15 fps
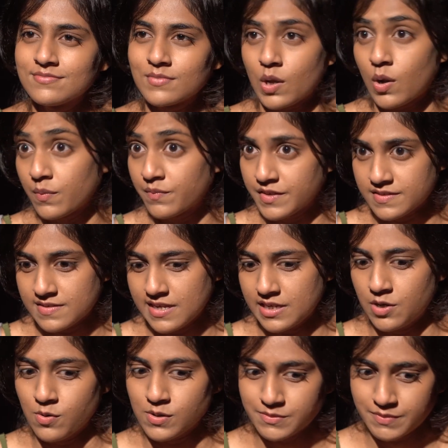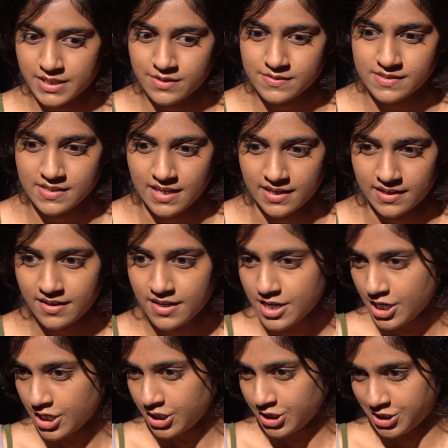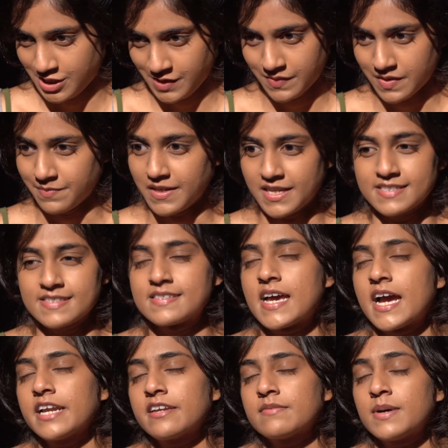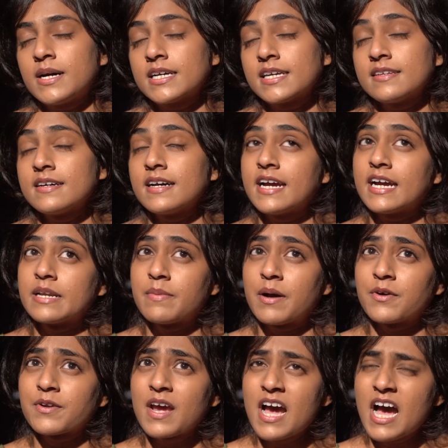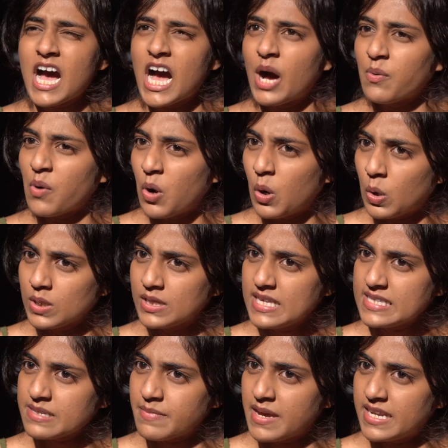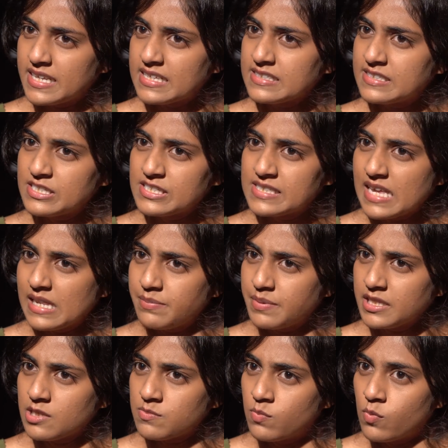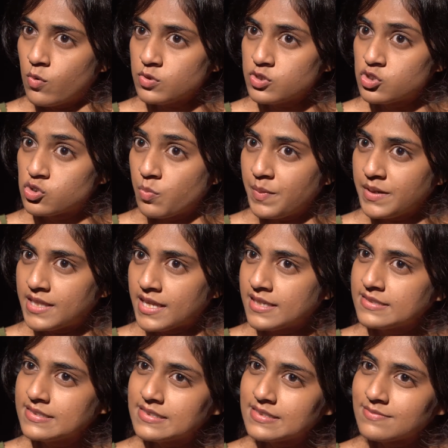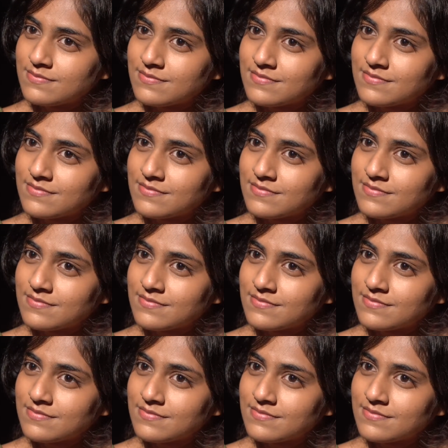Obviously, it goes without saying, she would have made a snide remark in her head about how all these Americans just celebrate the most stupid things.